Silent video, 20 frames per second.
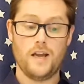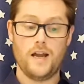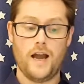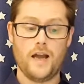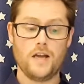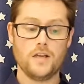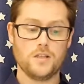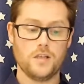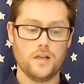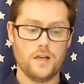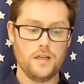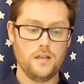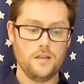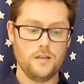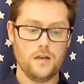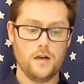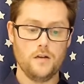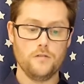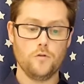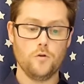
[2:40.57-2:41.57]
Actually,
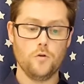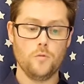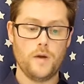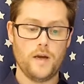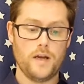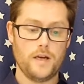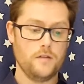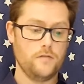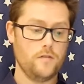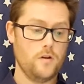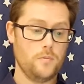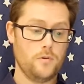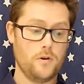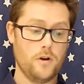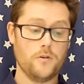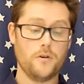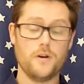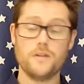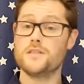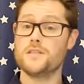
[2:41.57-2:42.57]
the overall pattern of her
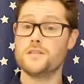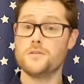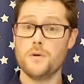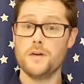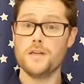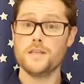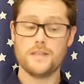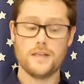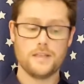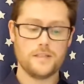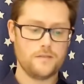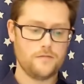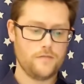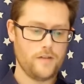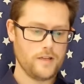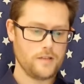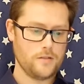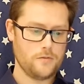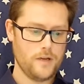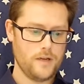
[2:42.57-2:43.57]
progress is quite
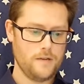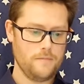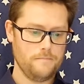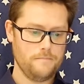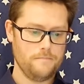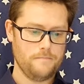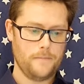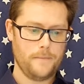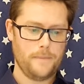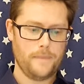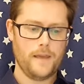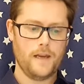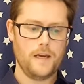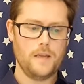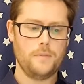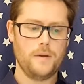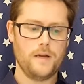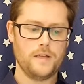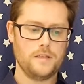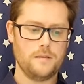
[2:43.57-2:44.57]
satisfactory." And
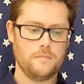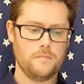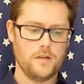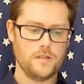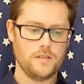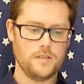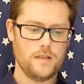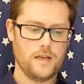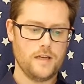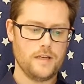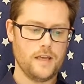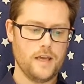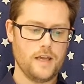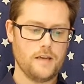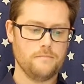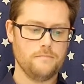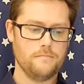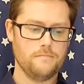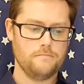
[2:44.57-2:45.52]
he patted Margie's head again.